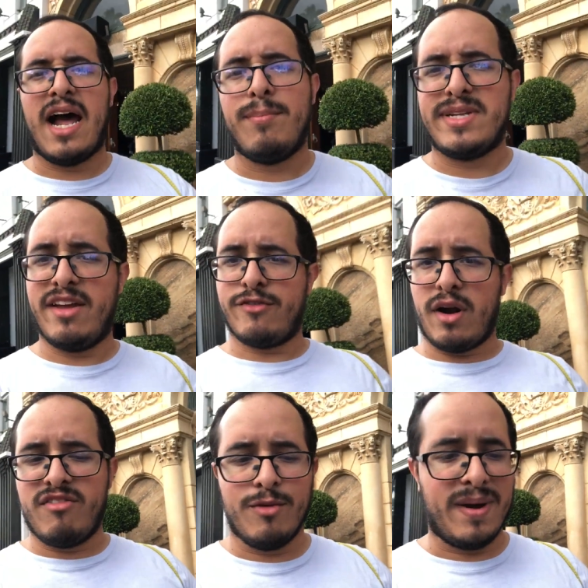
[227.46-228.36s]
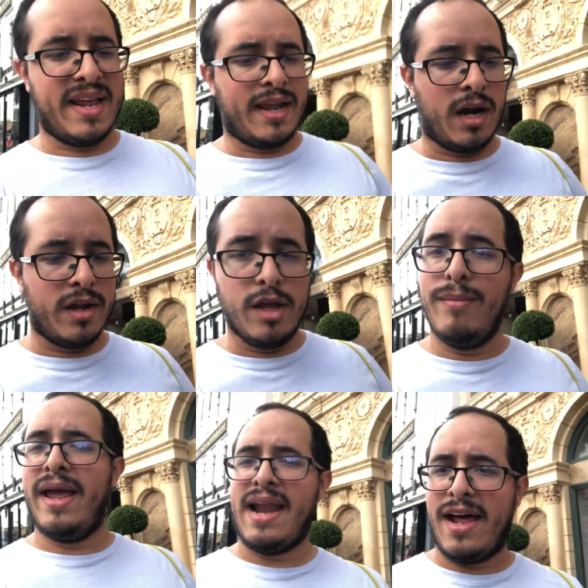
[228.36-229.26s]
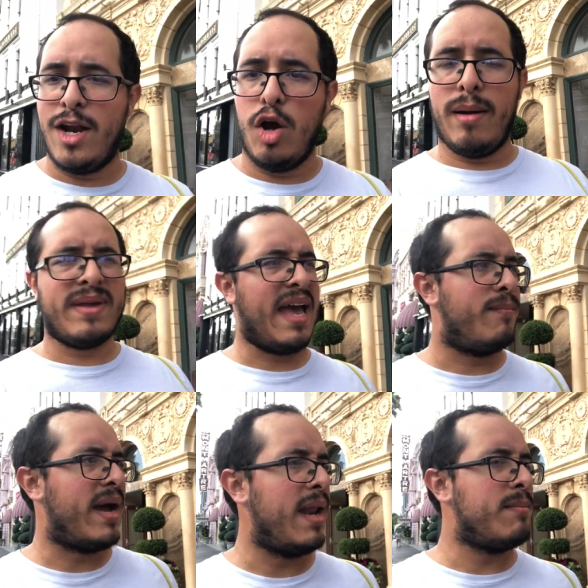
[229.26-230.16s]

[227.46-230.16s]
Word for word: an update for everybody here. You may not know, I'm, my